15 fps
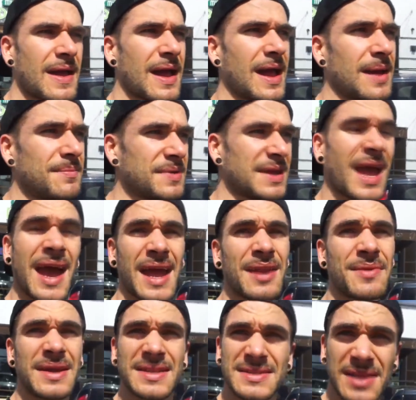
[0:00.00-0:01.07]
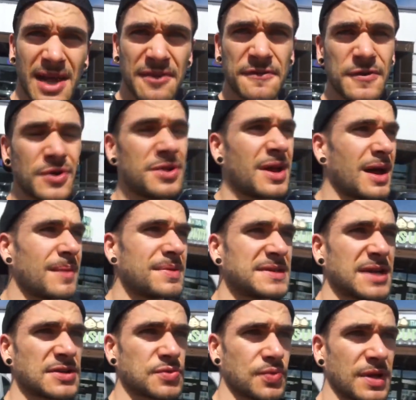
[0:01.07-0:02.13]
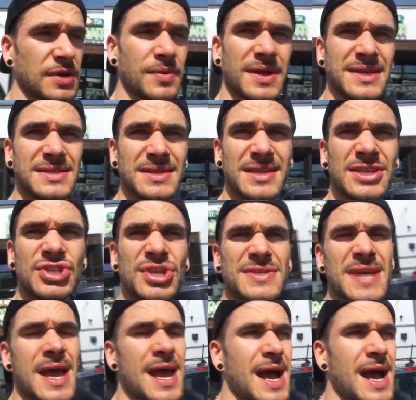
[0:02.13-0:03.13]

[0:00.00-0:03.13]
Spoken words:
But yeah, anyway, it's a lot of food, but it sounds really, really delicious.